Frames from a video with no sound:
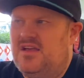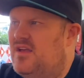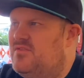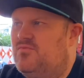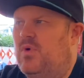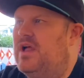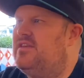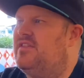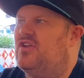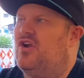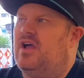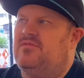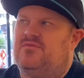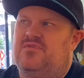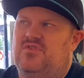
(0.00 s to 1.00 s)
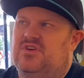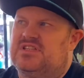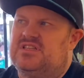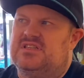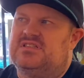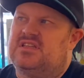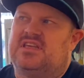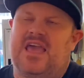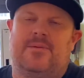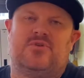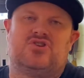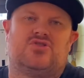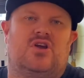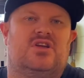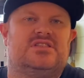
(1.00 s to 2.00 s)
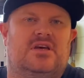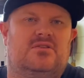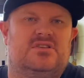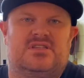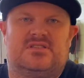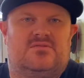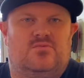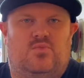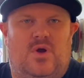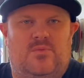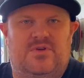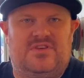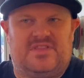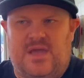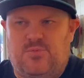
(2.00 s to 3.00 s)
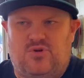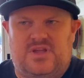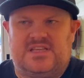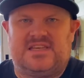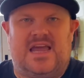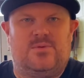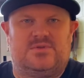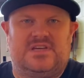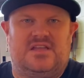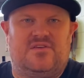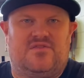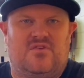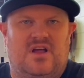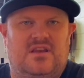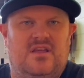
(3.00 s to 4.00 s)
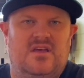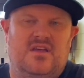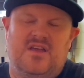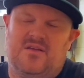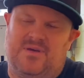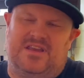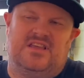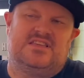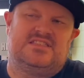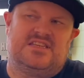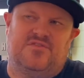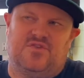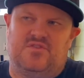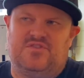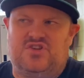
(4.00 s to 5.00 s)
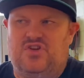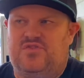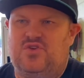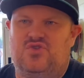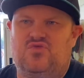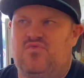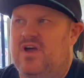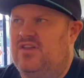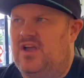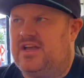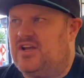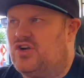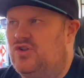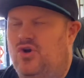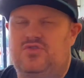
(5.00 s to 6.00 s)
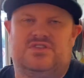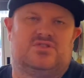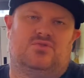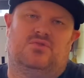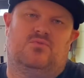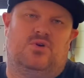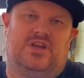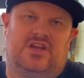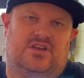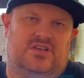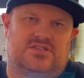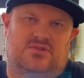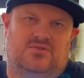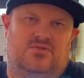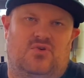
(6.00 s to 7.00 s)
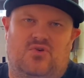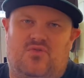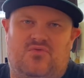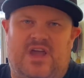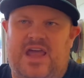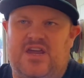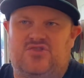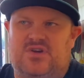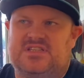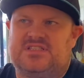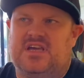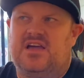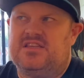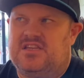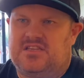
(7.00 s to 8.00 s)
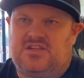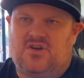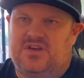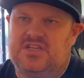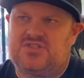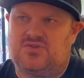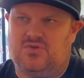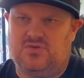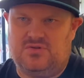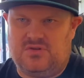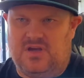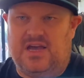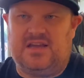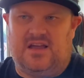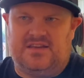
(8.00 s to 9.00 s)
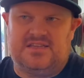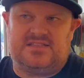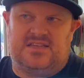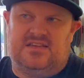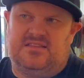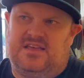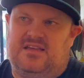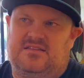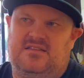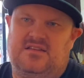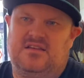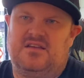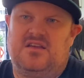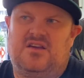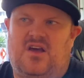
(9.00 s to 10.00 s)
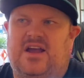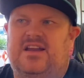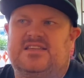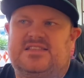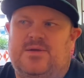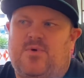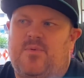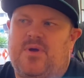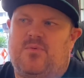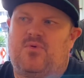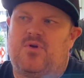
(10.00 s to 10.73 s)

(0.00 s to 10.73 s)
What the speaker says: one that for instance, the Cabbage Tree Hotel just went with it. They put their tables out the front. I mean, it's different. If you run like a clothes store, what are you going to do? Or a hairdresser, you're kind of screwed. I understand that. I understand why people were